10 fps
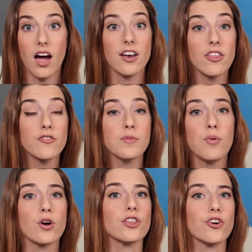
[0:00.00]
Another
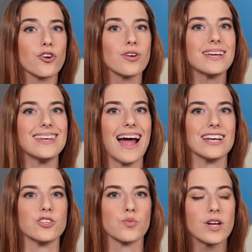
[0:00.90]
report in the early
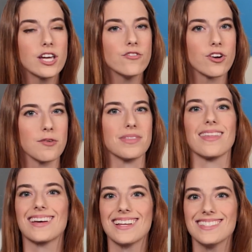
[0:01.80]
nineties reconfirmed
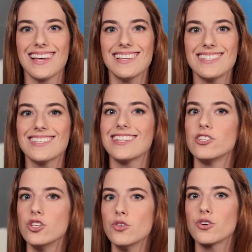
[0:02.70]
that the consensus
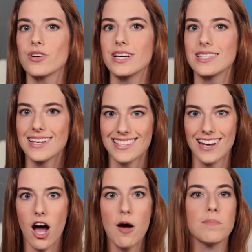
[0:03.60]
that two degrees is
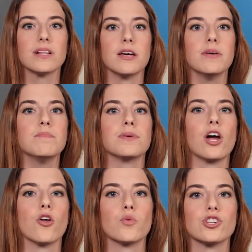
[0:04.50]
an upper limit
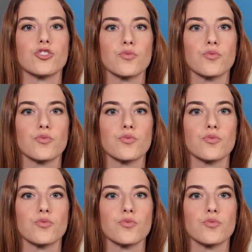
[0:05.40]
beyond which the